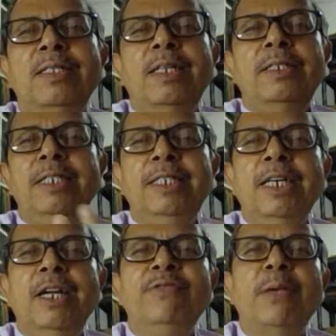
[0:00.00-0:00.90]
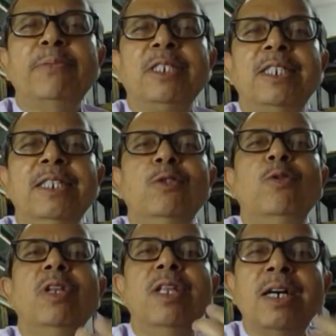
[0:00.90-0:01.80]
the teacher of Sanskrit who
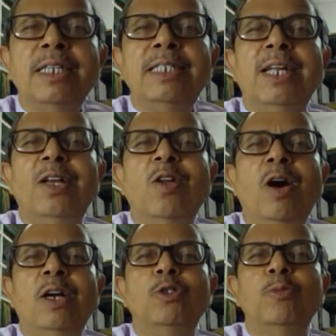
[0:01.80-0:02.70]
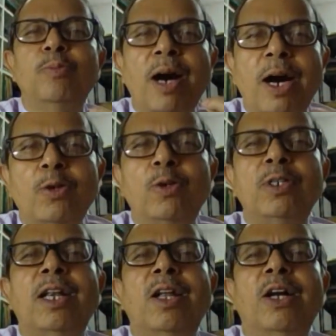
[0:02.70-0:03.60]
learned a lot, who borrowed a
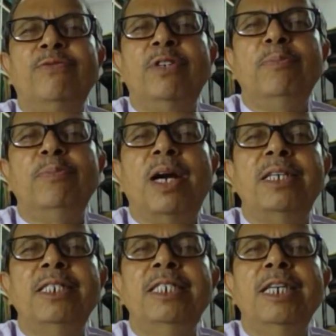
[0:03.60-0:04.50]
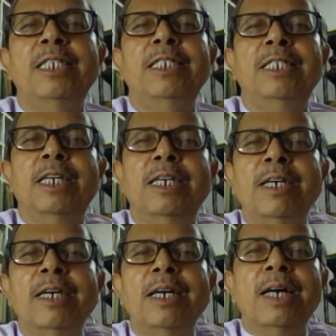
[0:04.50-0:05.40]
lot from Panini and
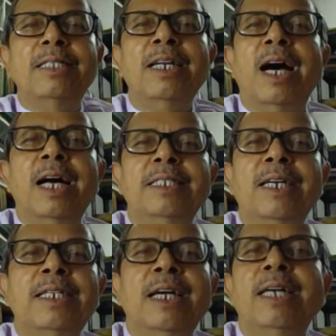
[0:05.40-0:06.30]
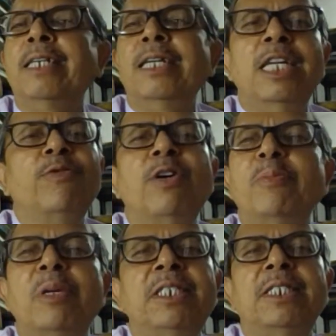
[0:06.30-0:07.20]
other acharyas and never
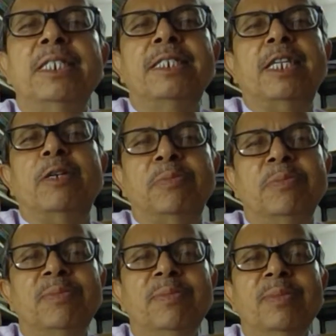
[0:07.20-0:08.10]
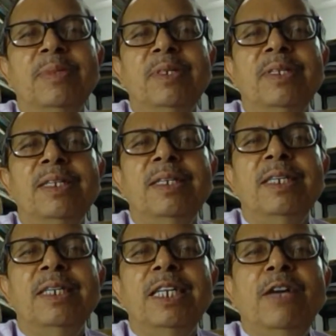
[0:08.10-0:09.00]
mentions them.
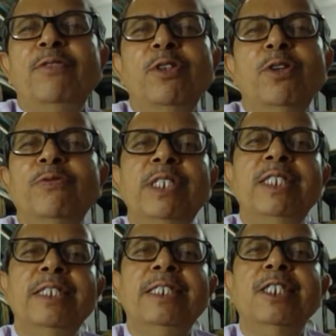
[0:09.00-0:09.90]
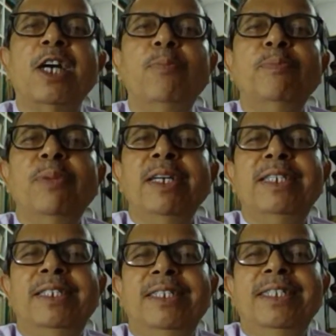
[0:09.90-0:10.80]
If we just
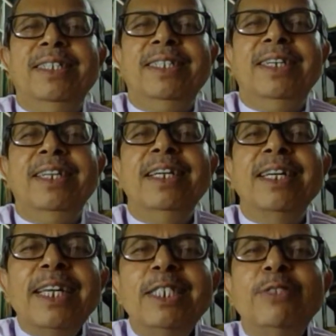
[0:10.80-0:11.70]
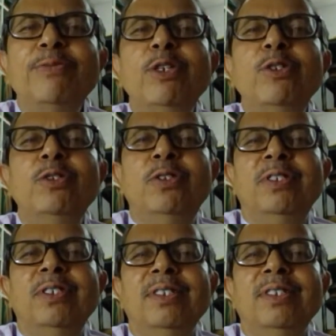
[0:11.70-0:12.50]
compare his views